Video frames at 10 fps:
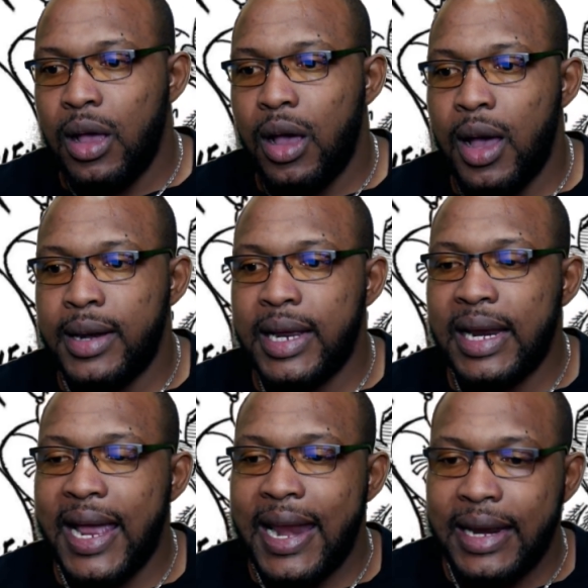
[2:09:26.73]
on
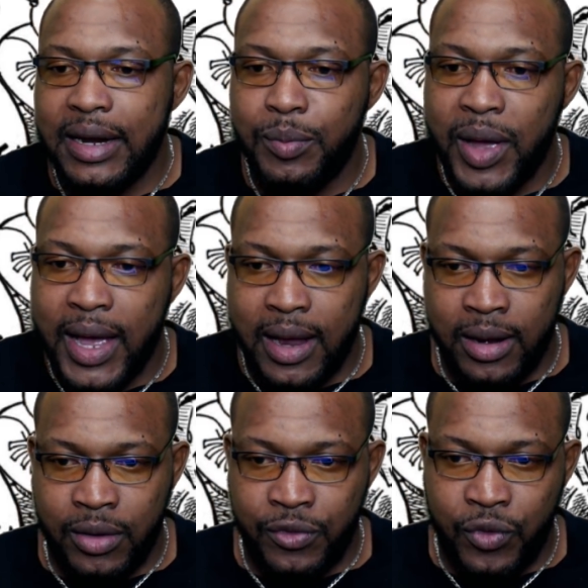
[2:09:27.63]
declining
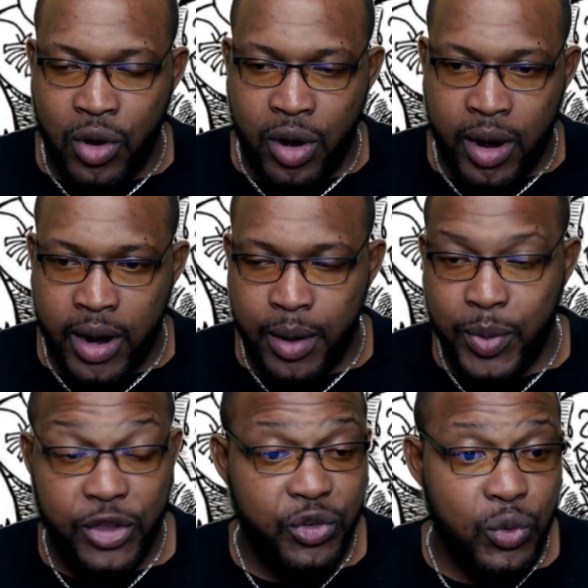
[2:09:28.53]
demand for
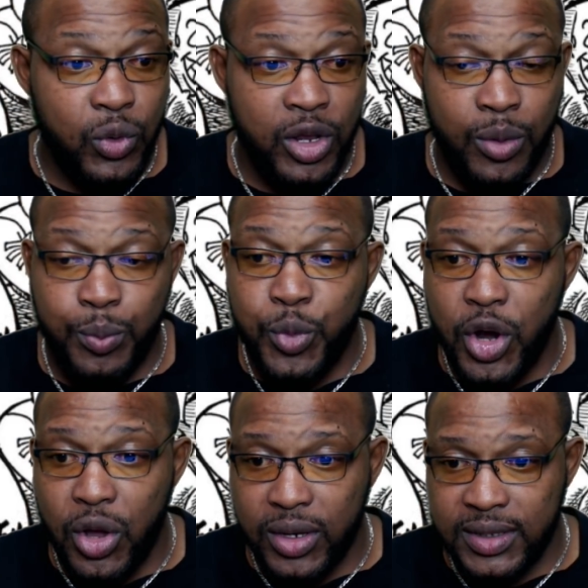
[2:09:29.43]
petroleum
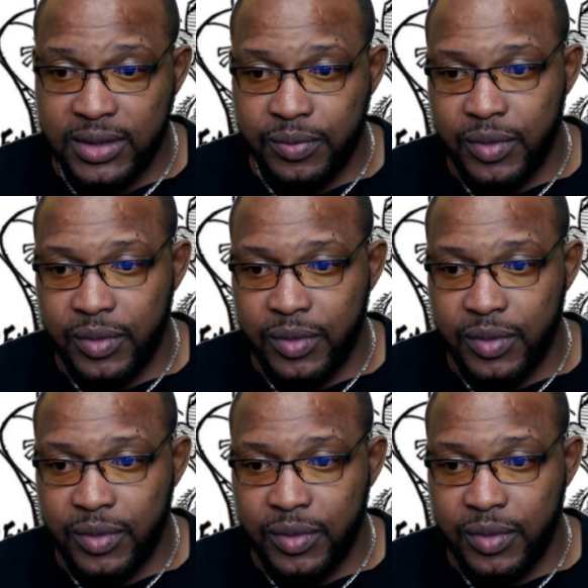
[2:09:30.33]
products.